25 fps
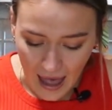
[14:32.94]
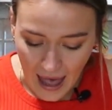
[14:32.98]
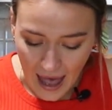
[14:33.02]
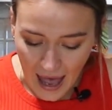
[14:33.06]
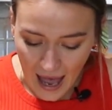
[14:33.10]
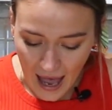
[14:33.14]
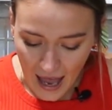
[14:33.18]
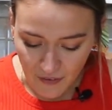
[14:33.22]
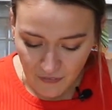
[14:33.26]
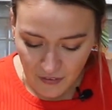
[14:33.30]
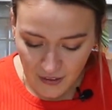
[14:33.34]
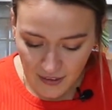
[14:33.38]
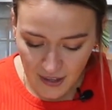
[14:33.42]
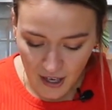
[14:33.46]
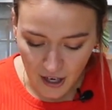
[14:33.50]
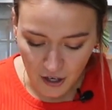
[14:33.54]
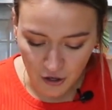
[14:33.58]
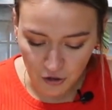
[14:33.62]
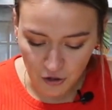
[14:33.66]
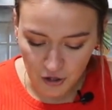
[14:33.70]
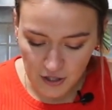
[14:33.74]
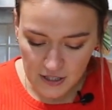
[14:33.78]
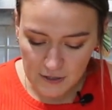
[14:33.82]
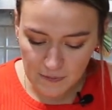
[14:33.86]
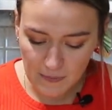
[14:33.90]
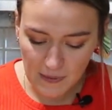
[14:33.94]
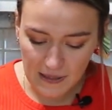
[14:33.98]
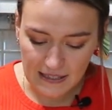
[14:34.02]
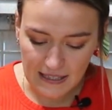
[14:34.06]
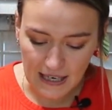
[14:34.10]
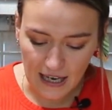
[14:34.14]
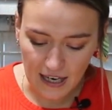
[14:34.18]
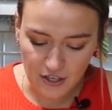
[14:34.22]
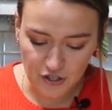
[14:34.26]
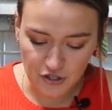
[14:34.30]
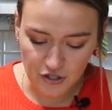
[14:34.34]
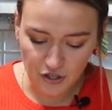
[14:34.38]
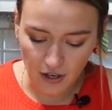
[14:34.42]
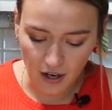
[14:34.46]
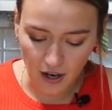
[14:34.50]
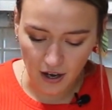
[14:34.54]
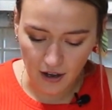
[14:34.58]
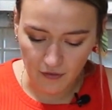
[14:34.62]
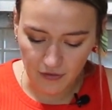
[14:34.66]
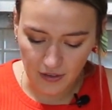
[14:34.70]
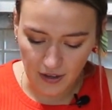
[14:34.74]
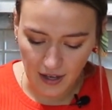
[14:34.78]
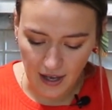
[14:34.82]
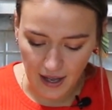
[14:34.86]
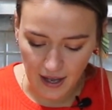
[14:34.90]
Having that crispy texture
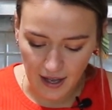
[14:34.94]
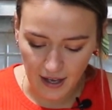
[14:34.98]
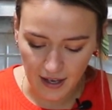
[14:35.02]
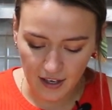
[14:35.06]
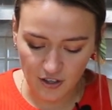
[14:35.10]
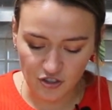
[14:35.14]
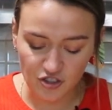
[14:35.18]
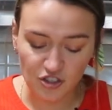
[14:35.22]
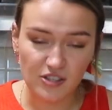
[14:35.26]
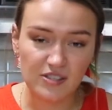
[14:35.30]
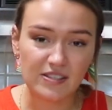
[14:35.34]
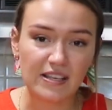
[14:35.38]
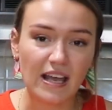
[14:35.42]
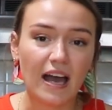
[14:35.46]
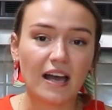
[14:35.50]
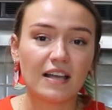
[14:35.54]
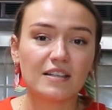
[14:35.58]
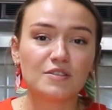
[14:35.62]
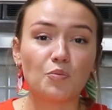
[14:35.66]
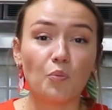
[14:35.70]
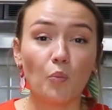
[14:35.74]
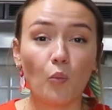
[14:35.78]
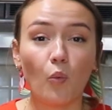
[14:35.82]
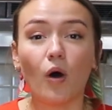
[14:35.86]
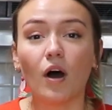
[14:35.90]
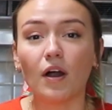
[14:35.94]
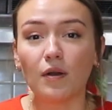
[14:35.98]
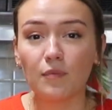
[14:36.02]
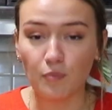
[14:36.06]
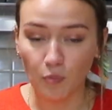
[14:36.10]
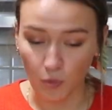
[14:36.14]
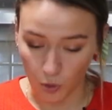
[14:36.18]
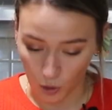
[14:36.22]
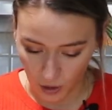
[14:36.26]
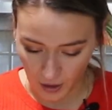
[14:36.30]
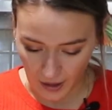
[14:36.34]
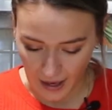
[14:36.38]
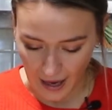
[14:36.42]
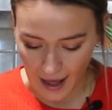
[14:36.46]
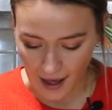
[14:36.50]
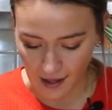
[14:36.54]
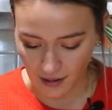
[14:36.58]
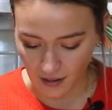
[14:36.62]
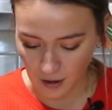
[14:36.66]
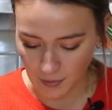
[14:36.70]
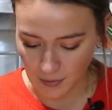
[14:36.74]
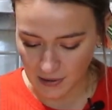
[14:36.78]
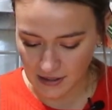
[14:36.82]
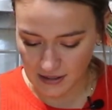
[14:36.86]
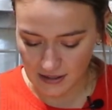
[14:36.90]
of the egg just adds one more
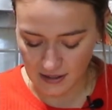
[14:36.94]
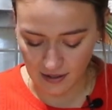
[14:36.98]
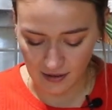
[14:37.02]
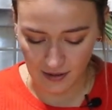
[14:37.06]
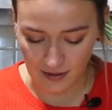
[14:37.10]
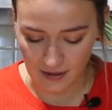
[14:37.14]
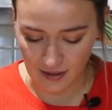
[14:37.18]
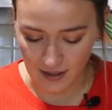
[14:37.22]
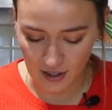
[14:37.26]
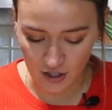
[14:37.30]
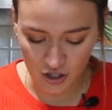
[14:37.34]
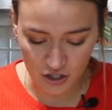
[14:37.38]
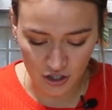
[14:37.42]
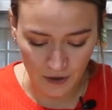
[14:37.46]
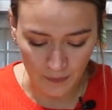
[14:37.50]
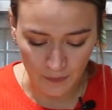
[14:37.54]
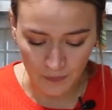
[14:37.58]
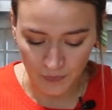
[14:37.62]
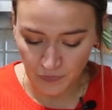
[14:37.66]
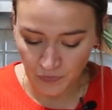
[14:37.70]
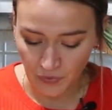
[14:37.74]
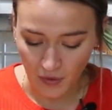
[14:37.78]
element to the dish.